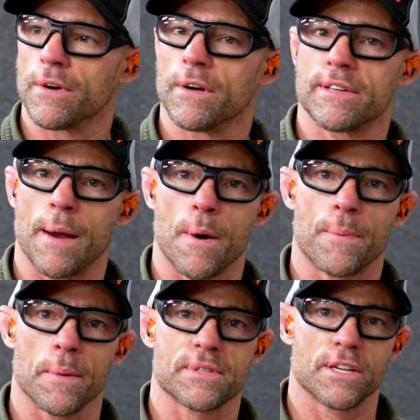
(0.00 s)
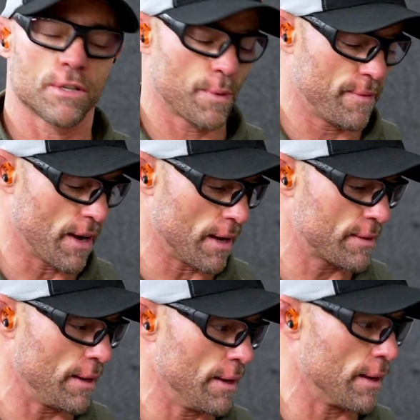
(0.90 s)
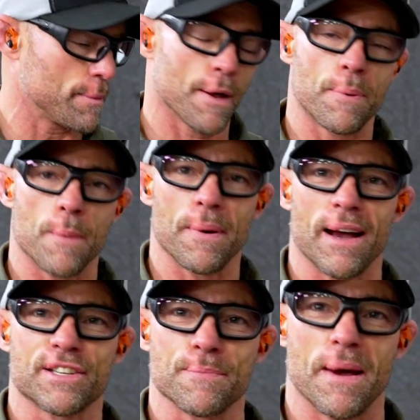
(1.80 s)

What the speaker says: For demo purposes, we've got the pump action